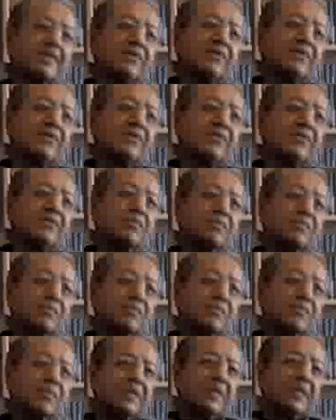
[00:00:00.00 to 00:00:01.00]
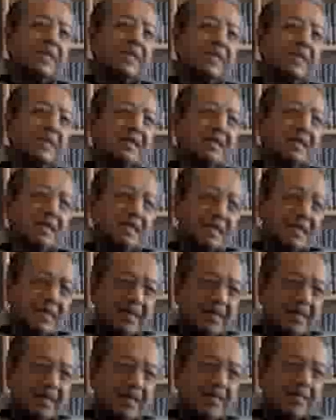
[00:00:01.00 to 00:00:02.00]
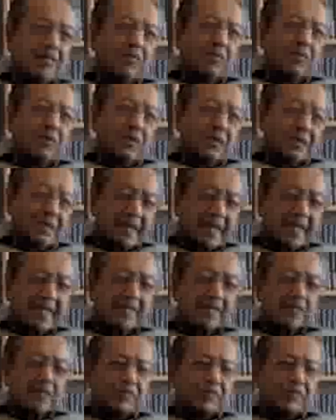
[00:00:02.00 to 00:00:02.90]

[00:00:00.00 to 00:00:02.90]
So we tried